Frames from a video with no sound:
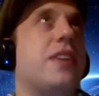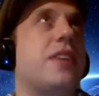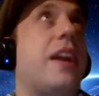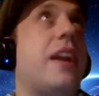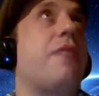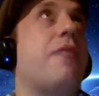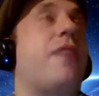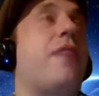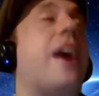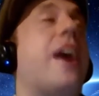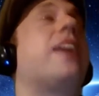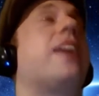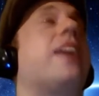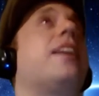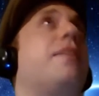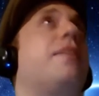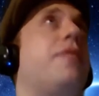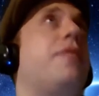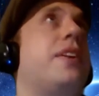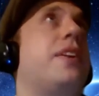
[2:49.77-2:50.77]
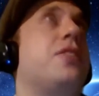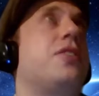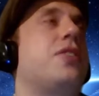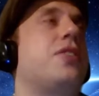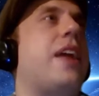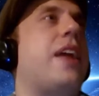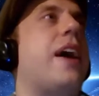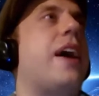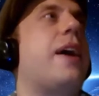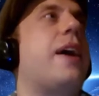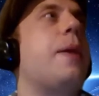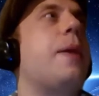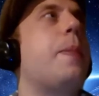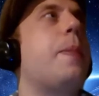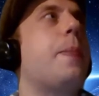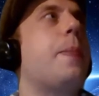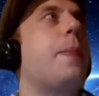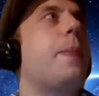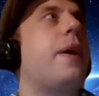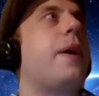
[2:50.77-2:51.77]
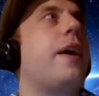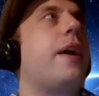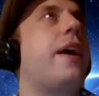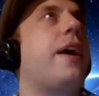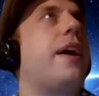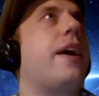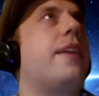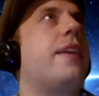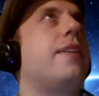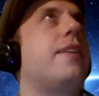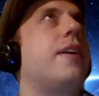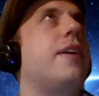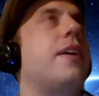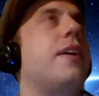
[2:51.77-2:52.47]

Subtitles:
Then I finally finished that, and